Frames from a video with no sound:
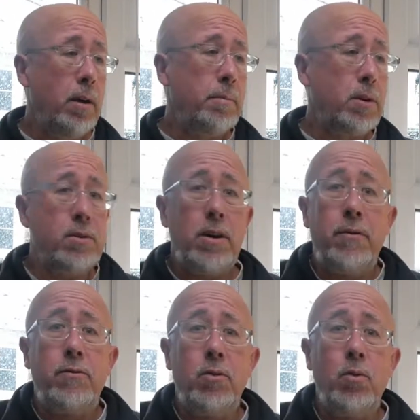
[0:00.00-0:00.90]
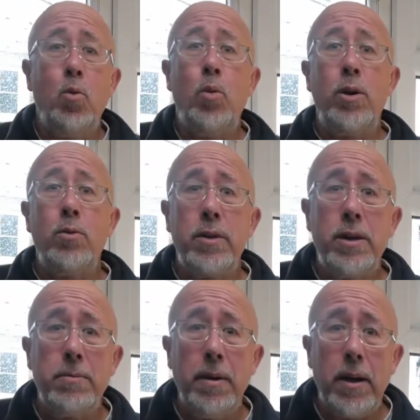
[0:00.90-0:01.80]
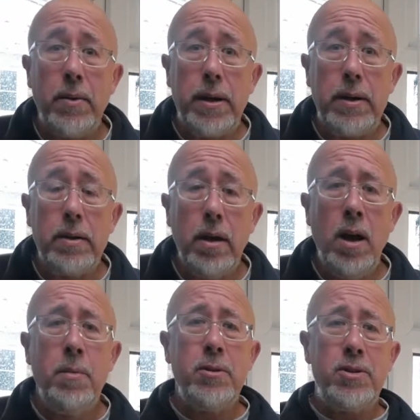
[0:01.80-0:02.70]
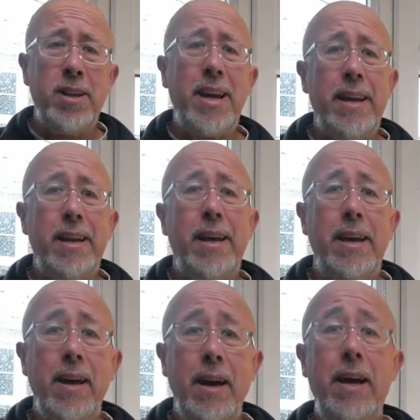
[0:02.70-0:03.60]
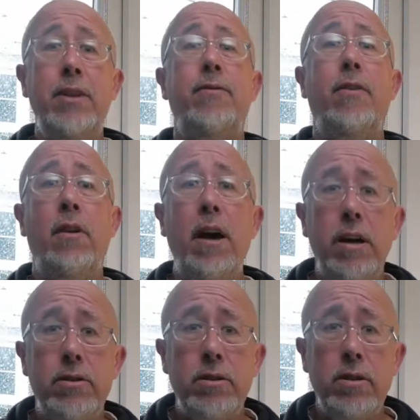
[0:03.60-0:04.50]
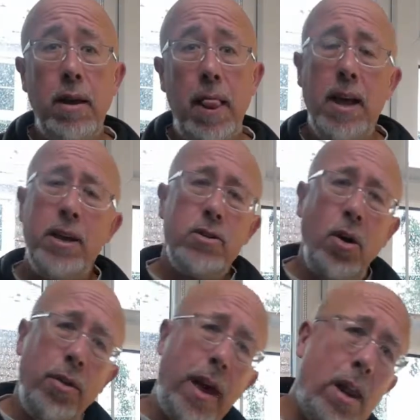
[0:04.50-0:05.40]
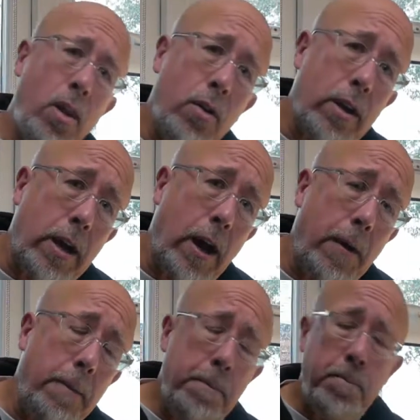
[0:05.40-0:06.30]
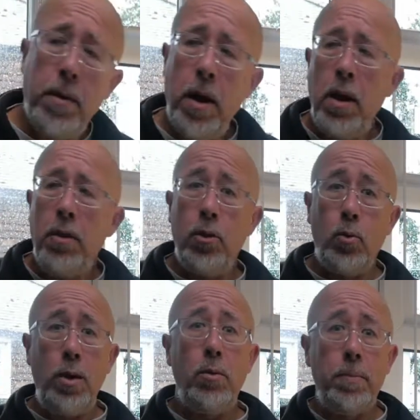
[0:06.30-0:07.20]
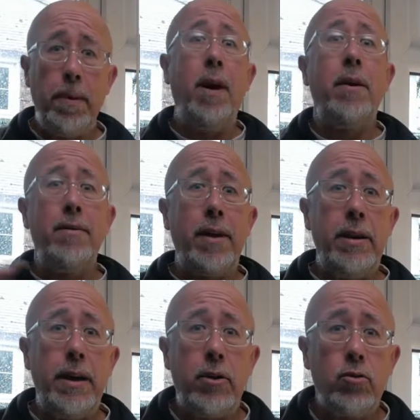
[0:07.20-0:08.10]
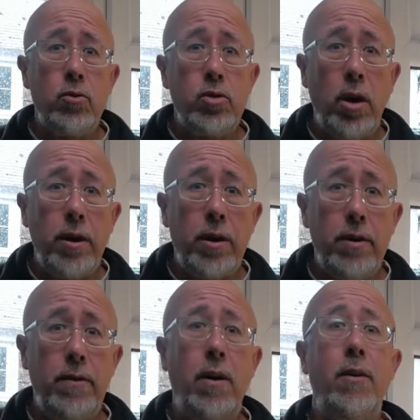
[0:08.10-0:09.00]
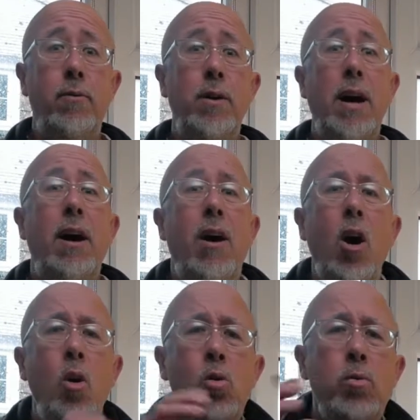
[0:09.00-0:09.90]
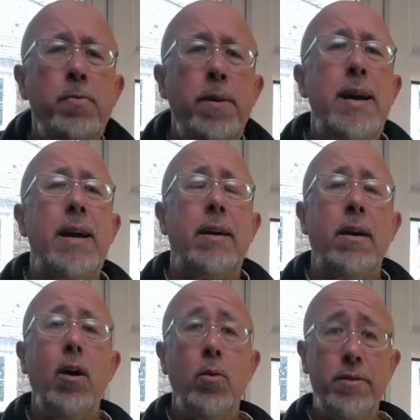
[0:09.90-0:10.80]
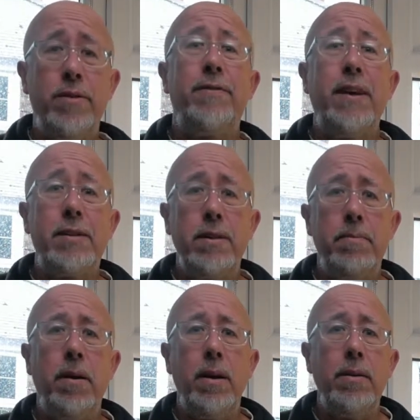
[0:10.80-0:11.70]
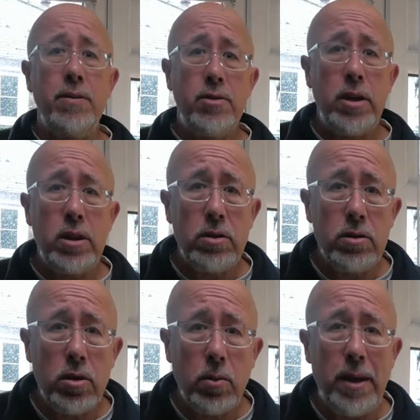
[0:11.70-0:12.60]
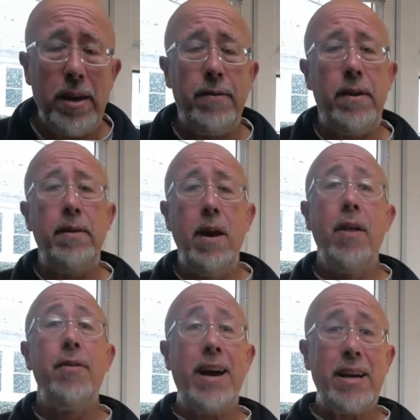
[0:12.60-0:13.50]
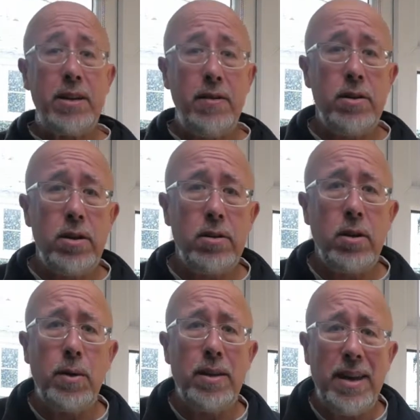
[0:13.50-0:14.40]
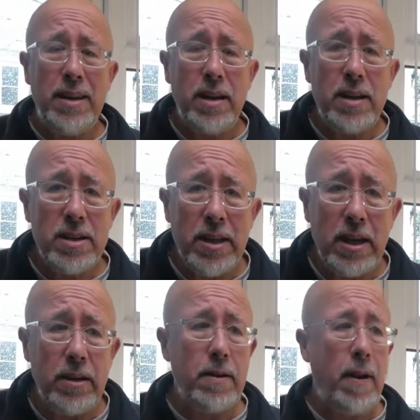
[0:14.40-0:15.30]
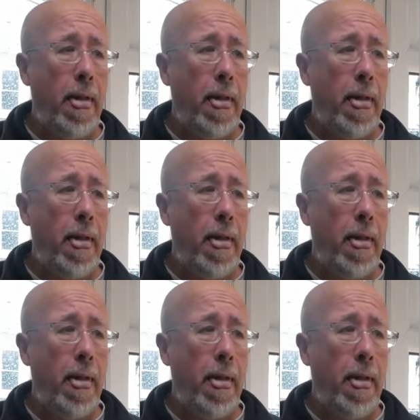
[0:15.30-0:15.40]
because after all, we all need to be able to eat. But secondly, it's for us. It's not that long ago that we were a part of that natural cycle of life. Our whole being was affected by the seasons that we live in, the activities that we then did.